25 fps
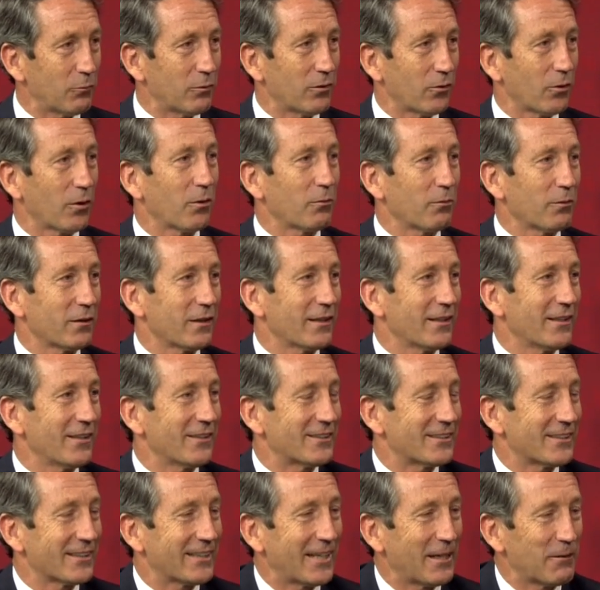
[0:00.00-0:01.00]
We're normally
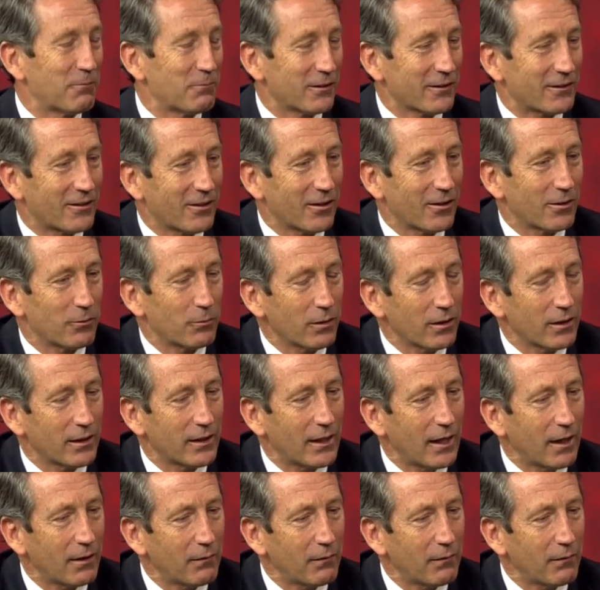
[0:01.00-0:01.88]
used to keeping the car running.